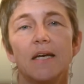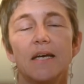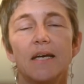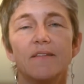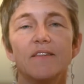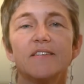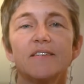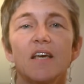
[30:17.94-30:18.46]

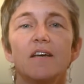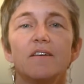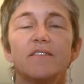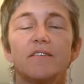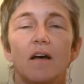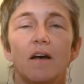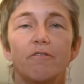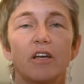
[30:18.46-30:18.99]
In this case,
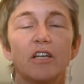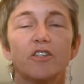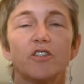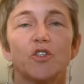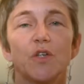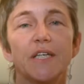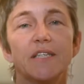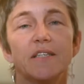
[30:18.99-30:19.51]
I've
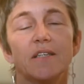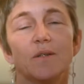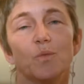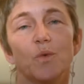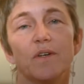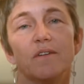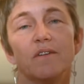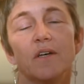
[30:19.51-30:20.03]
illustrated it
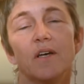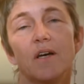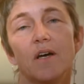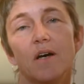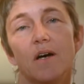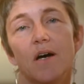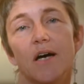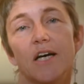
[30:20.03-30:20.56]
with
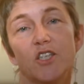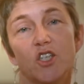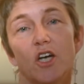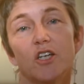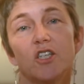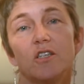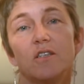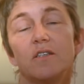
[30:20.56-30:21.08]

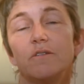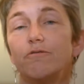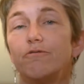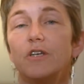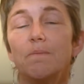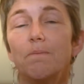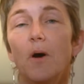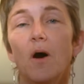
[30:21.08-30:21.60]
adjunction to
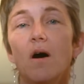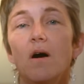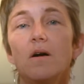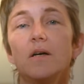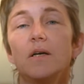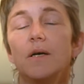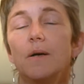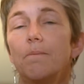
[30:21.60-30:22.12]
v-bar,
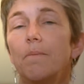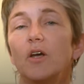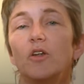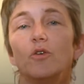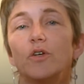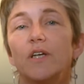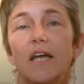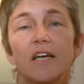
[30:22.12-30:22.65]
but you
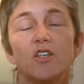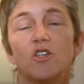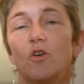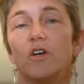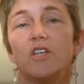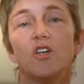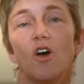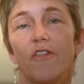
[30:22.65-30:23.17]
can
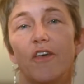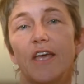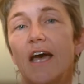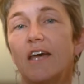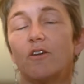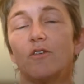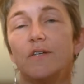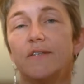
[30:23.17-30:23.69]
adjoin to other
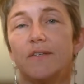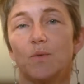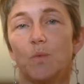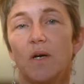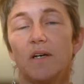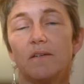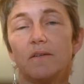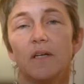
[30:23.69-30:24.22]
categories as
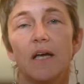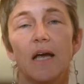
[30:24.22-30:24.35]
well.